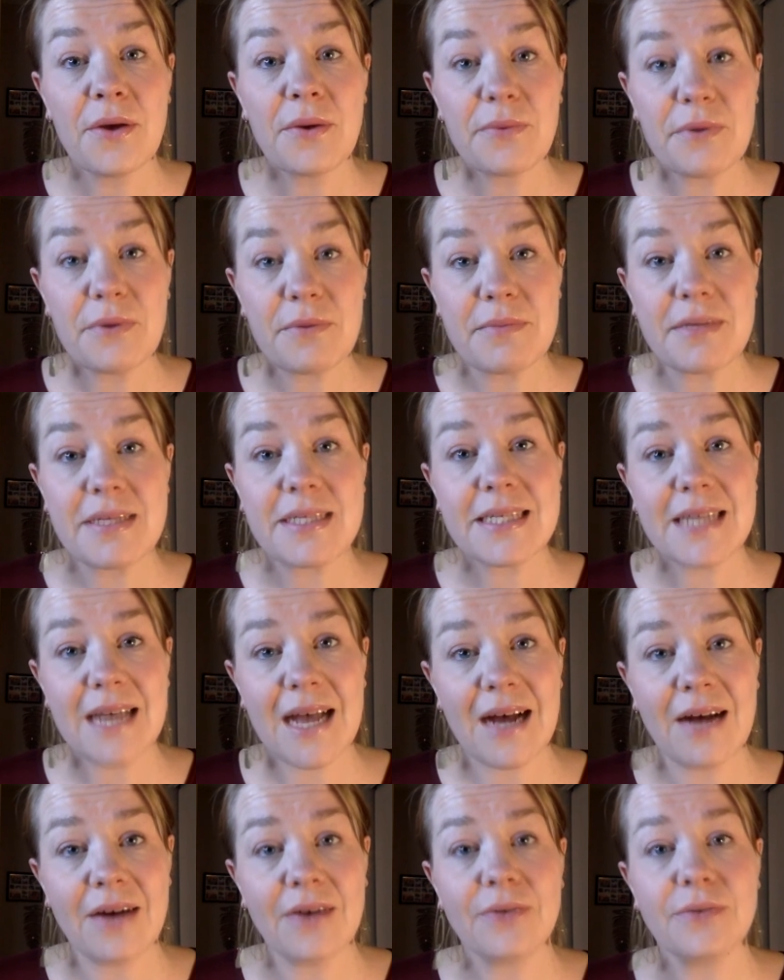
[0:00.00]
we miss
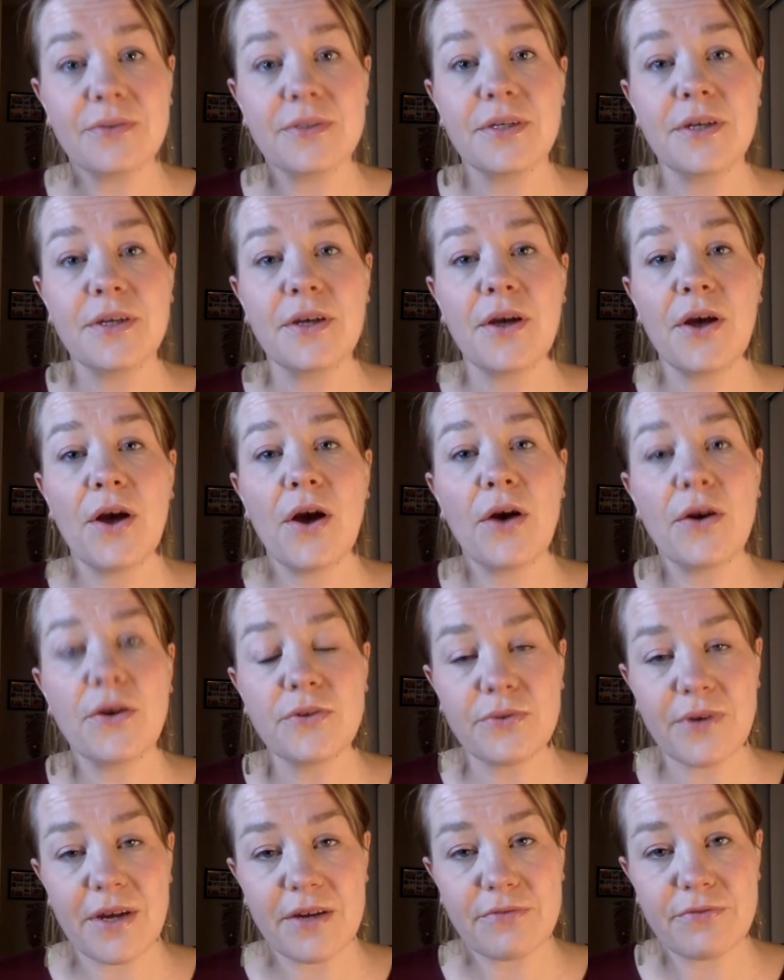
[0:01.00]
out on
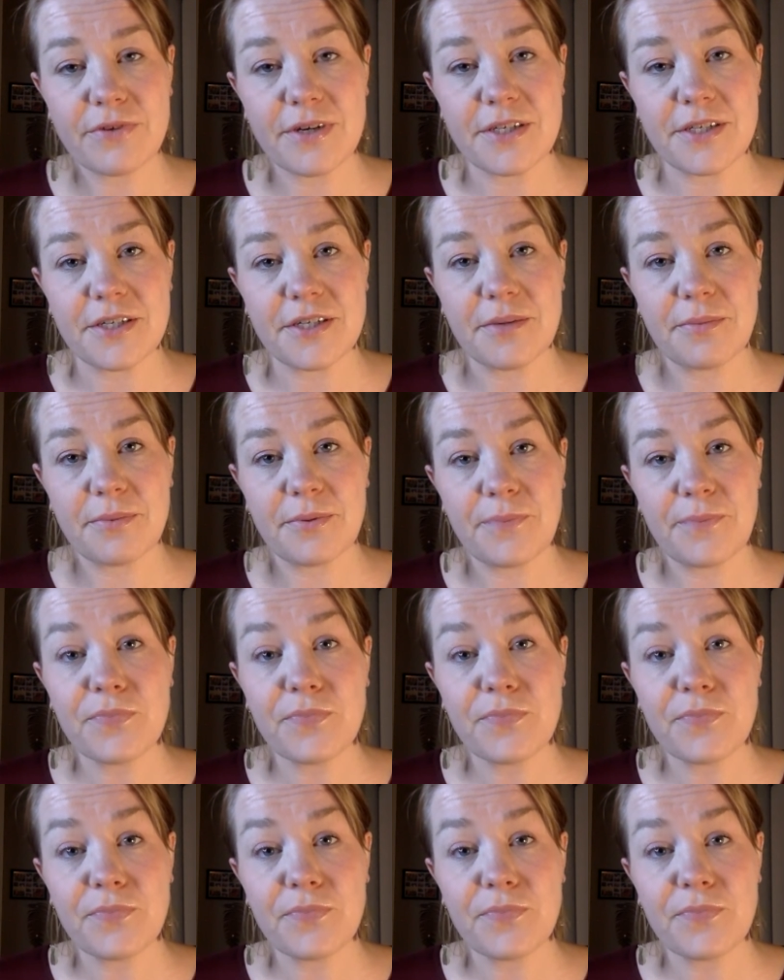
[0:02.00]
great friendship.